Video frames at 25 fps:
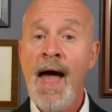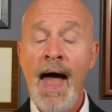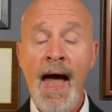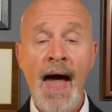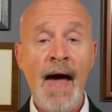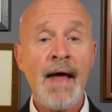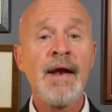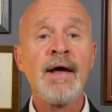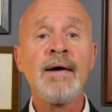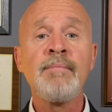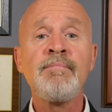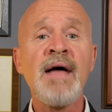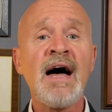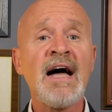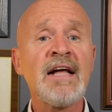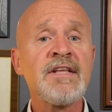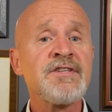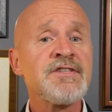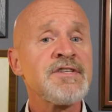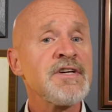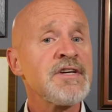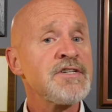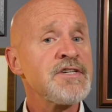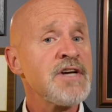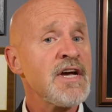And I'm not
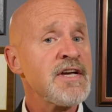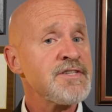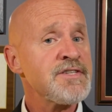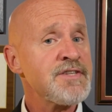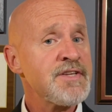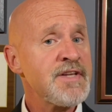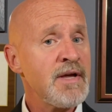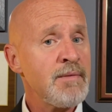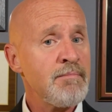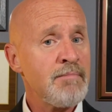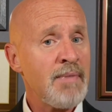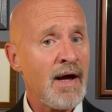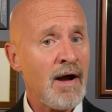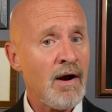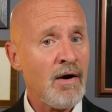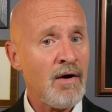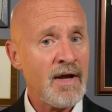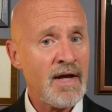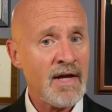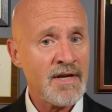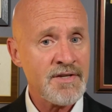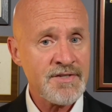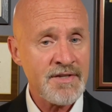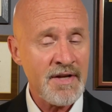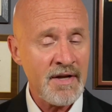suggesting Barry
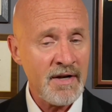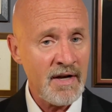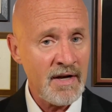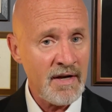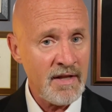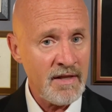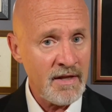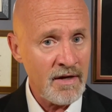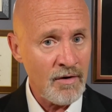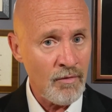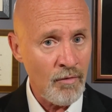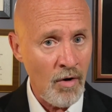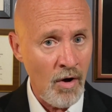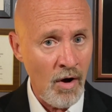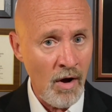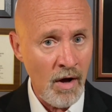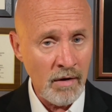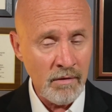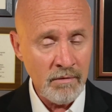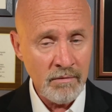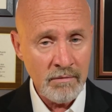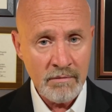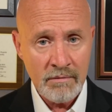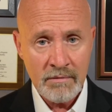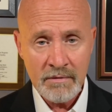has done anything wrong,